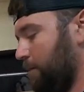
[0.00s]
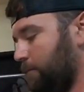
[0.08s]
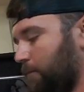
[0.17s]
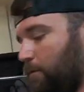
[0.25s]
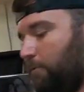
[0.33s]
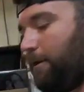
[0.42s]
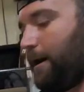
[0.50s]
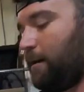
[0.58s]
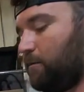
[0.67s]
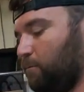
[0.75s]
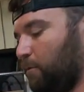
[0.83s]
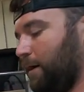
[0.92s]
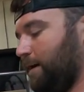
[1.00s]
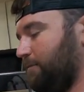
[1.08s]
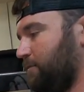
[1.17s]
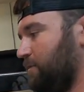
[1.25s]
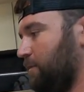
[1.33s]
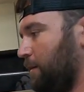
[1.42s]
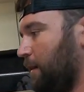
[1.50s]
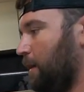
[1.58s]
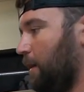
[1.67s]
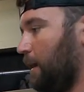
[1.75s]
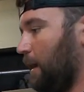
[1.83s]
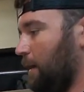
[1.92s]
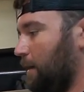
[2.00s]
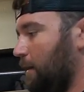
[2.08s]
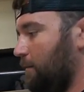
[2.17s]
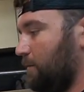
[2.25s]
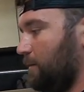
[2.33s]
full rise briefs. And these